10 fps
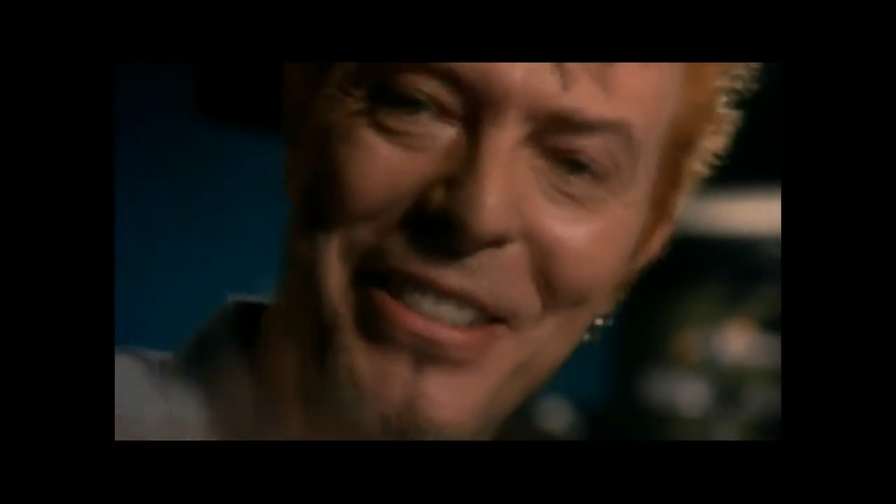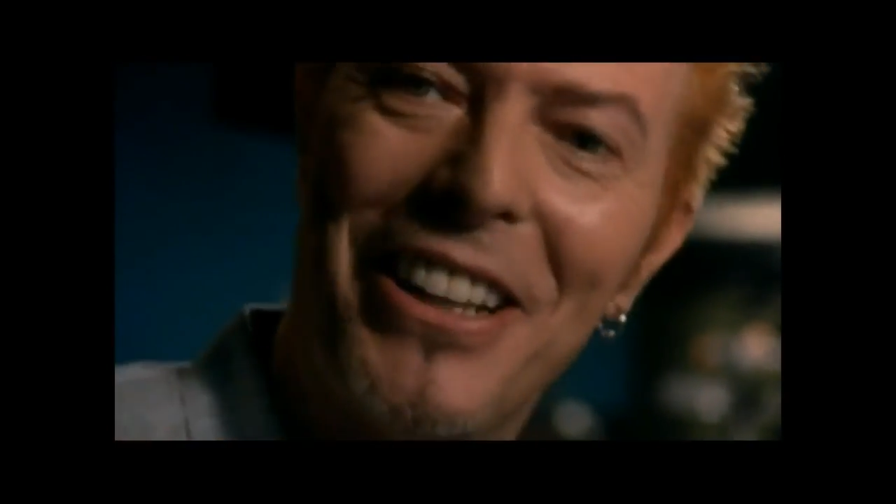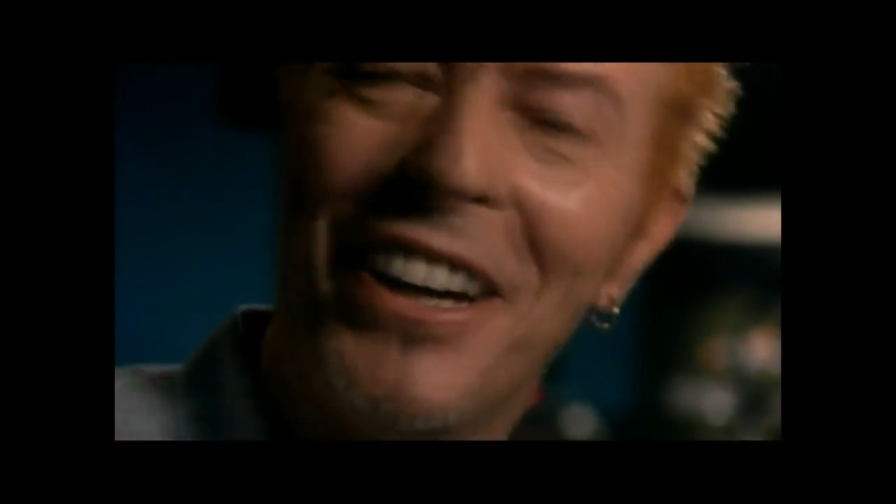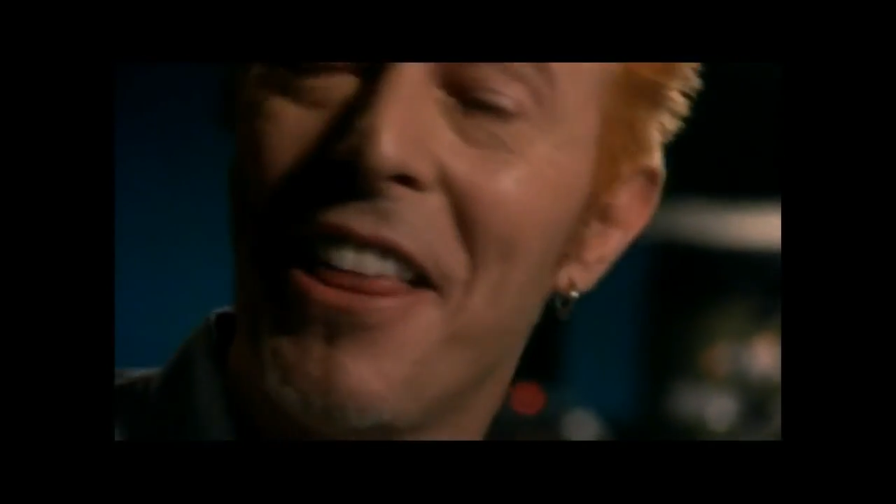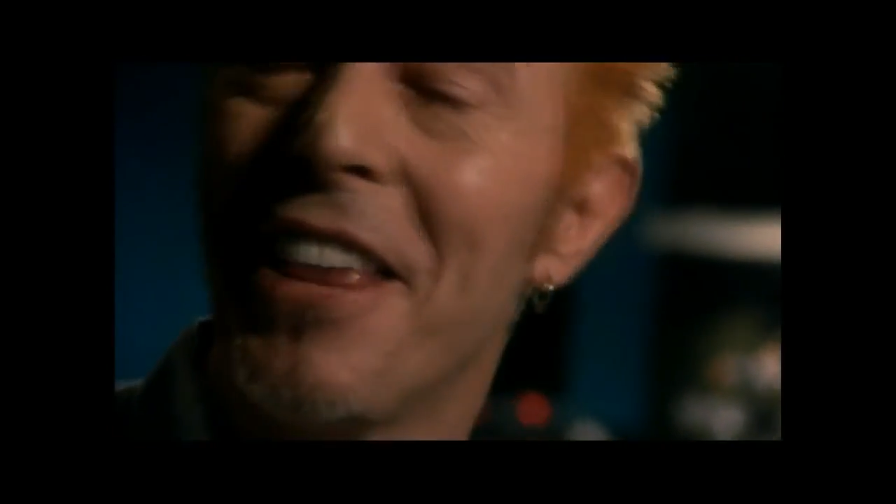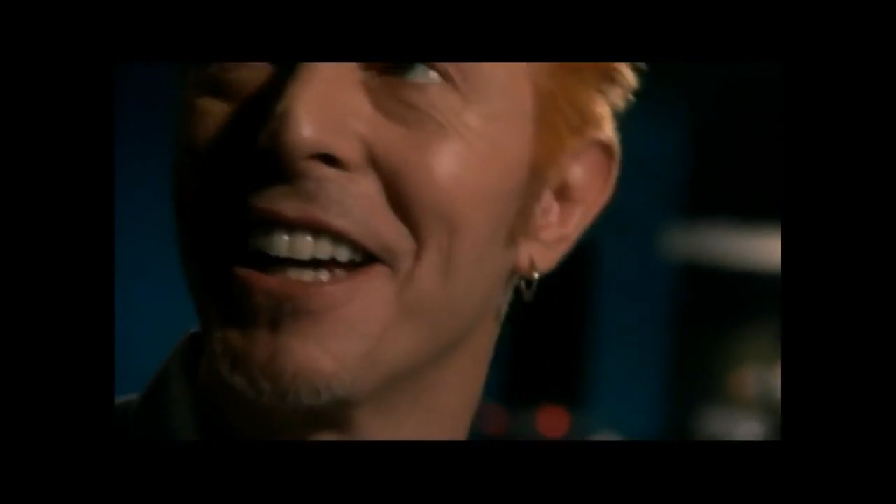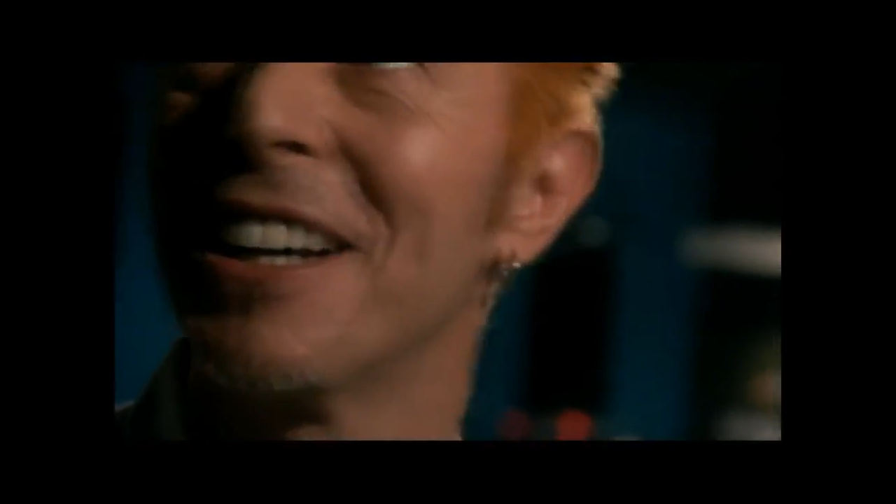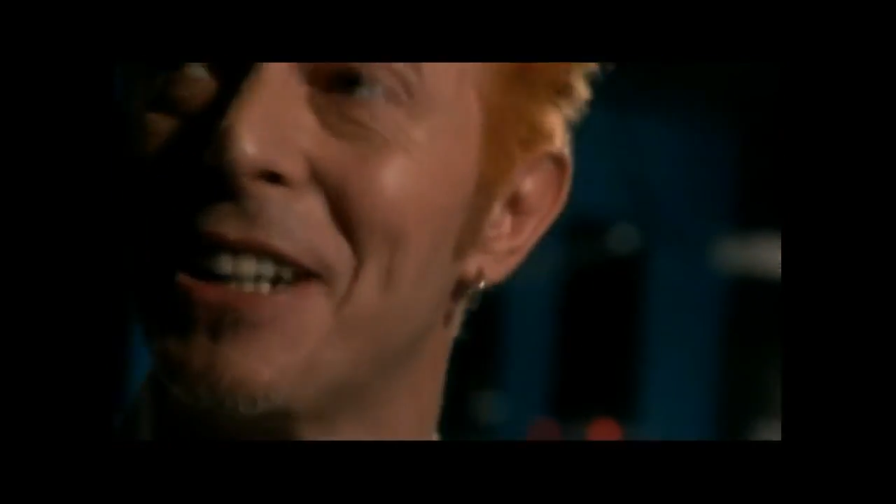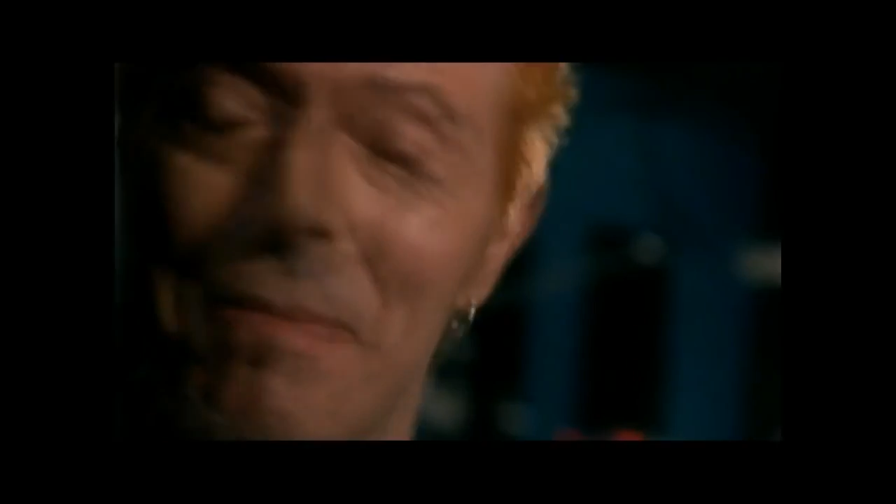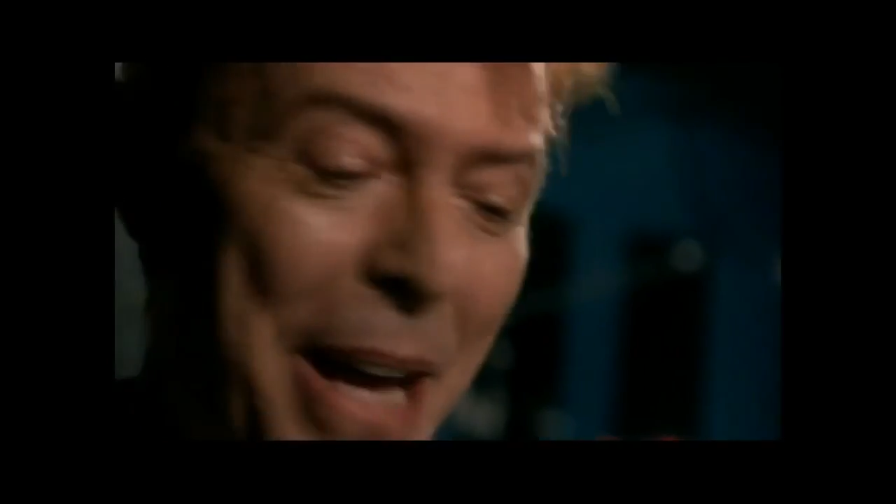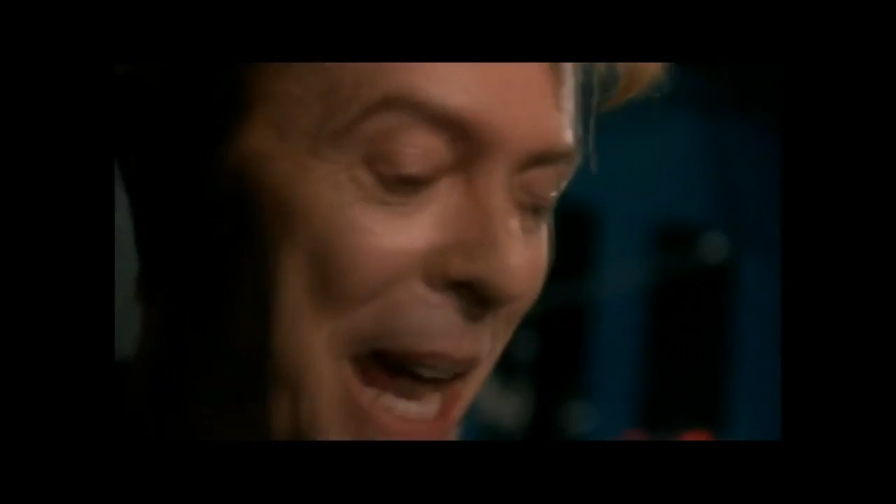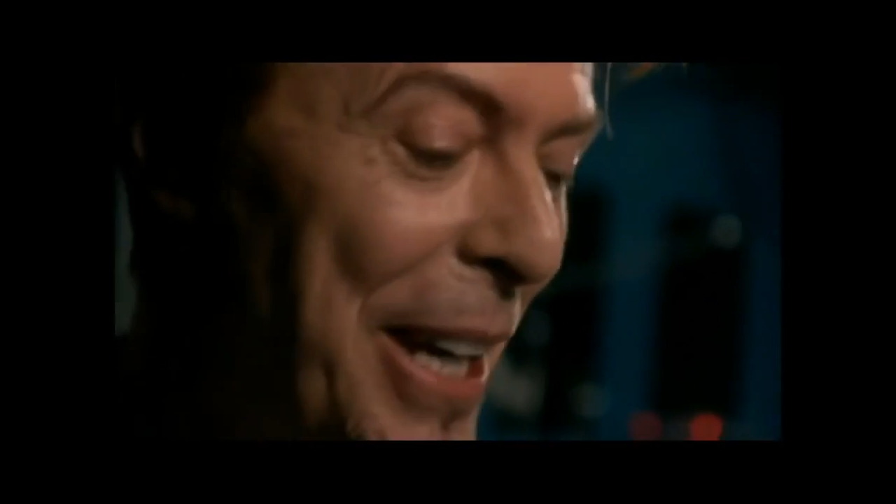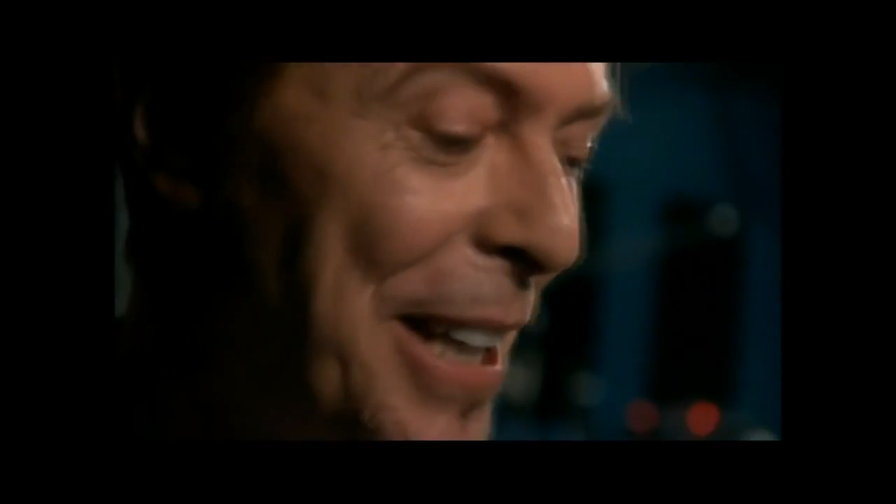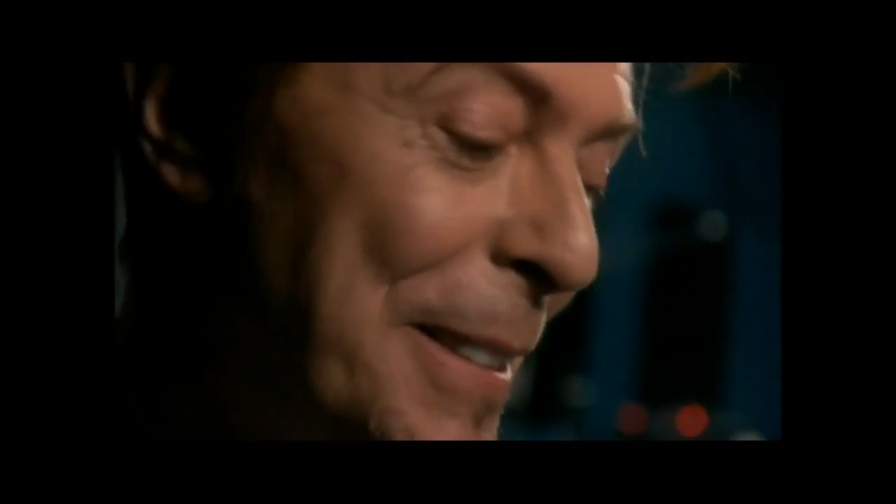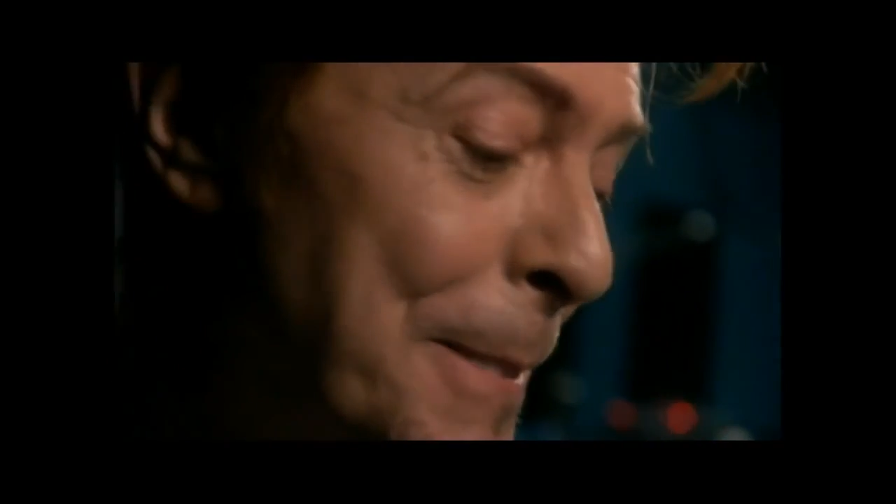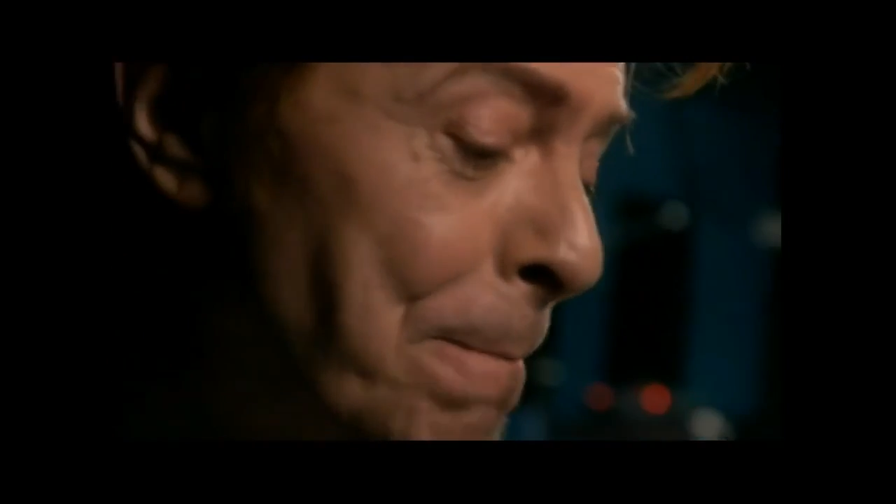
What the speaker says: felt like that kind of patterning,